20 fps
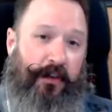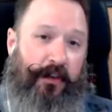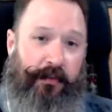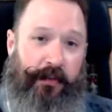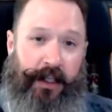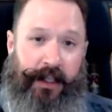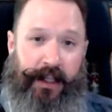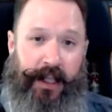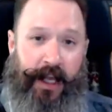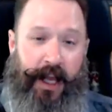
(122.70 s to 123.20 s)

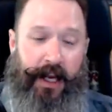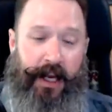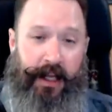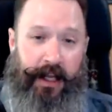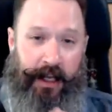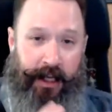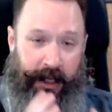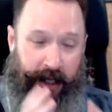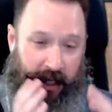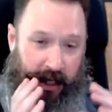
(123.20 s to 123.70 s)
like that
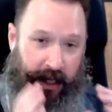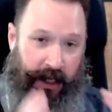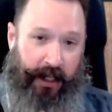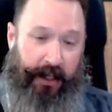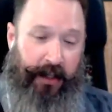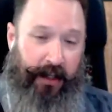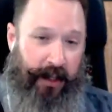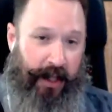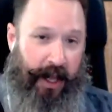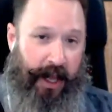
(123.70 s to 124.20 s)

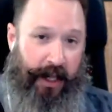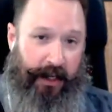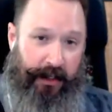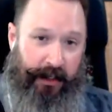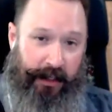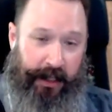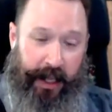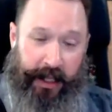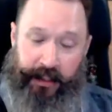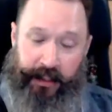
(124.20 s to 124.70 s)
in that
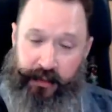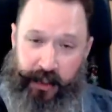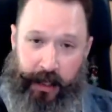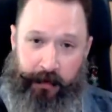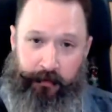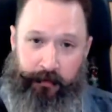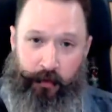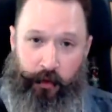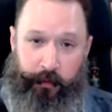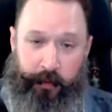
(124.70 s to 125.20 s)

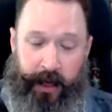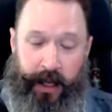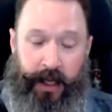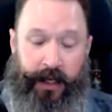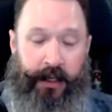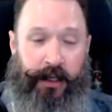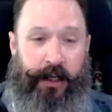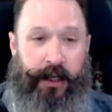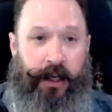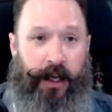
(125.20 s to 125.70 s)
landscape
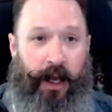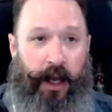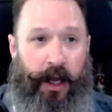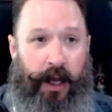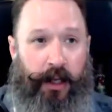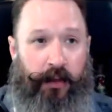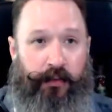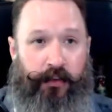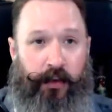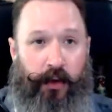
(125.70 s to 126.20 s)
format.
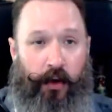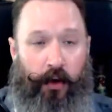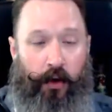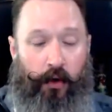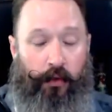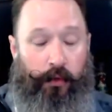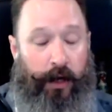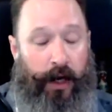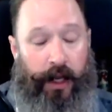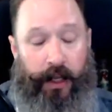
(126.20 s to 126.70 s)
So
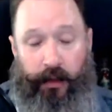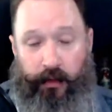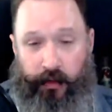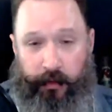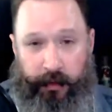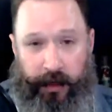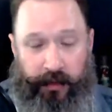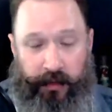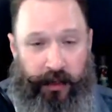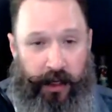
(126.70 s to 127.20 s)
what I use
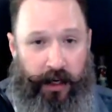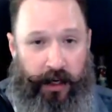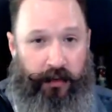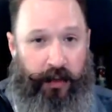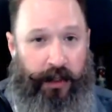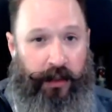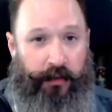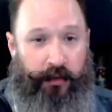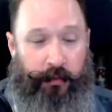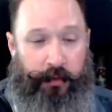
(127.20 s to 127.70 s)
on my side is
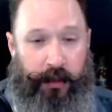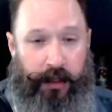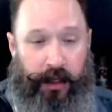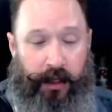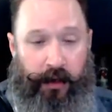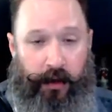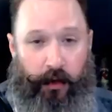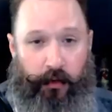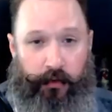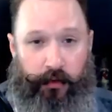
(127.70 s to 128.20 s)
I use a
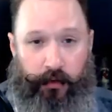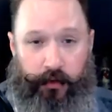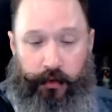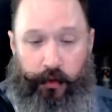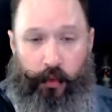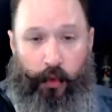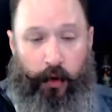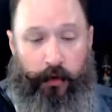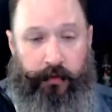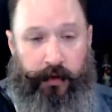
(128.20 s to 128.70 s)
plugin called
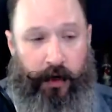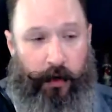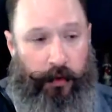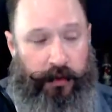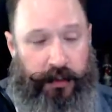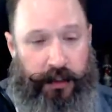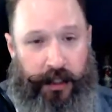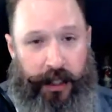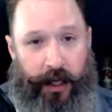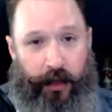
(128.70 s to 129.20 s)
Social Warfare,
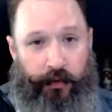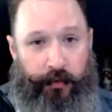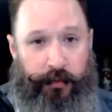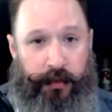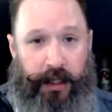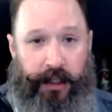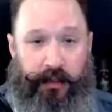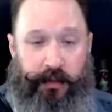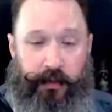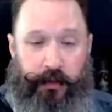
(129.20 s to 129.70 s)
which allows
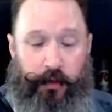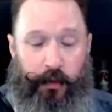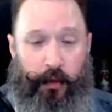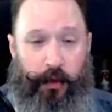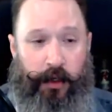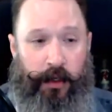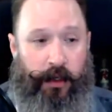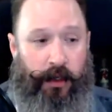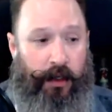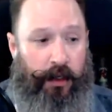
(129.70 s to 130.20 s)
me to
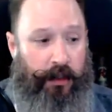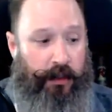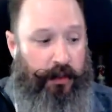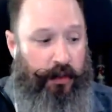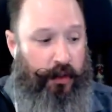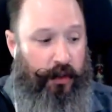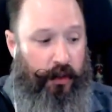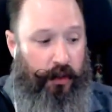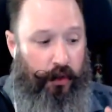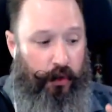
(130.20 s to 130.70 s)

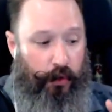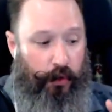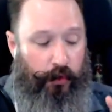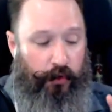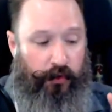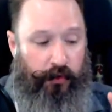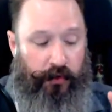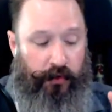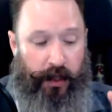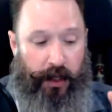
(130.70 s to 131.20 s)

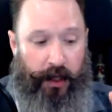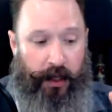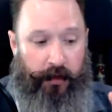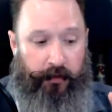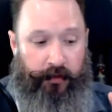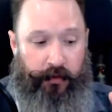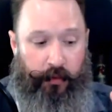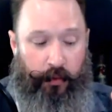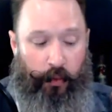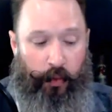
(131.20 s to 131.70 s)
use,
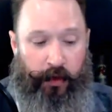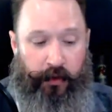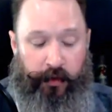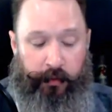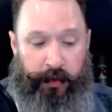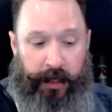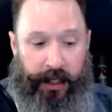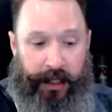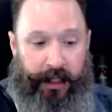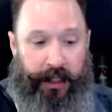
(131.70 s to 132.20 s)
when
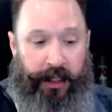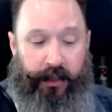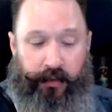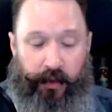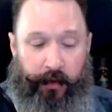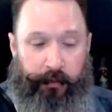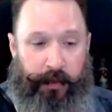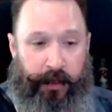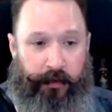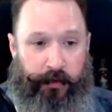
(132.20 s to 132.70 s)
somebody clicks
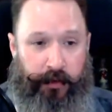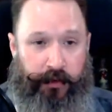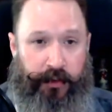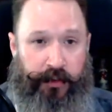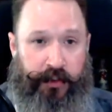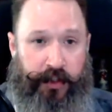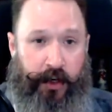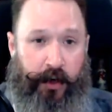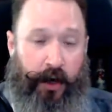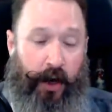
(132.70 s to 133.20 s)
on Pinterest to
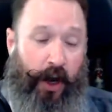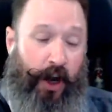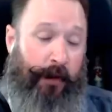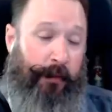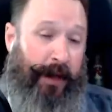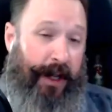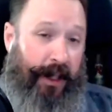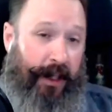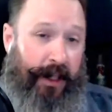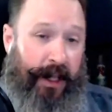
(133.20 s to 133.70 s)
share, it
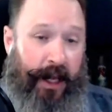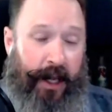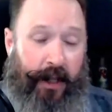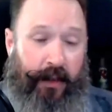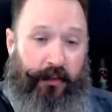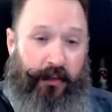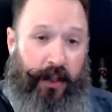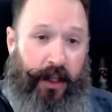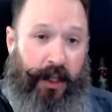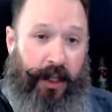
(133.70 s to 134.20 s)
automatically
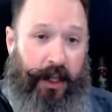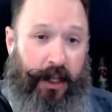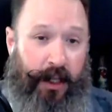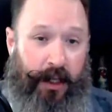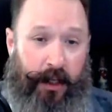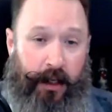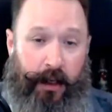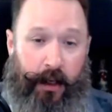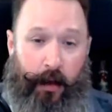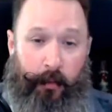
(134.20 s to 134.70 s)
has a
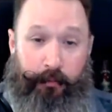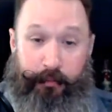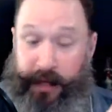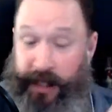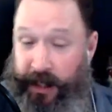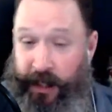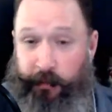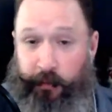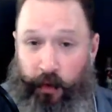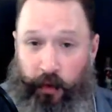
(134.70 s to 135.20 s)

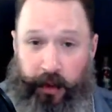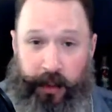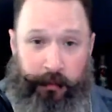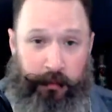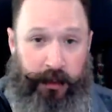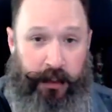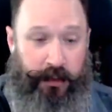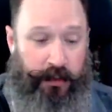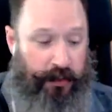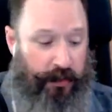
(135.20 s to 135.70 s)
pinnable
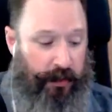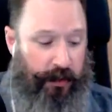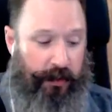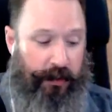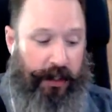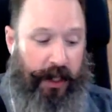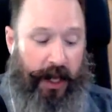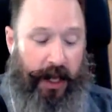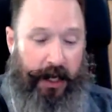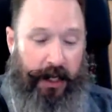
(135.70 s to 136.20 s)
image
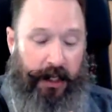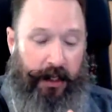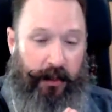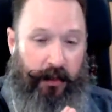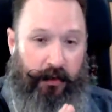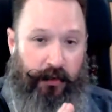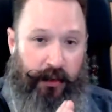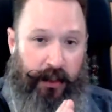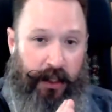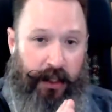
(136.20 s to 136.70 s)
that
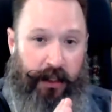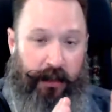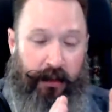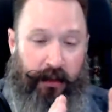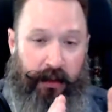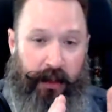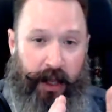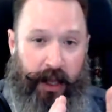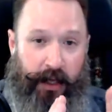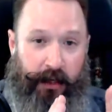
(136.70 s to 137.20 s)
is in
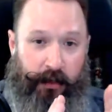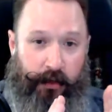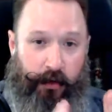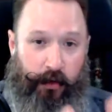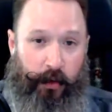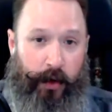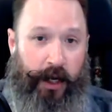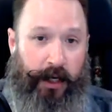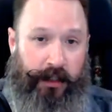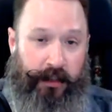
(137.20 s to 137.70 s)
that
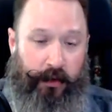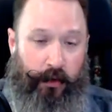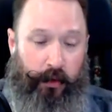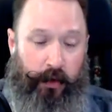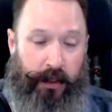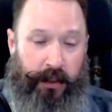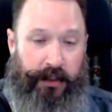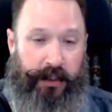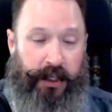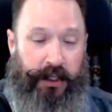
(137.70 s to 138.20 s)
correct
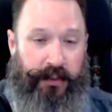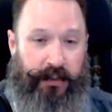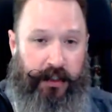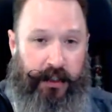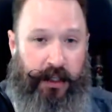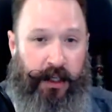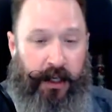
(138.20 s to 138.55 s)
orientation.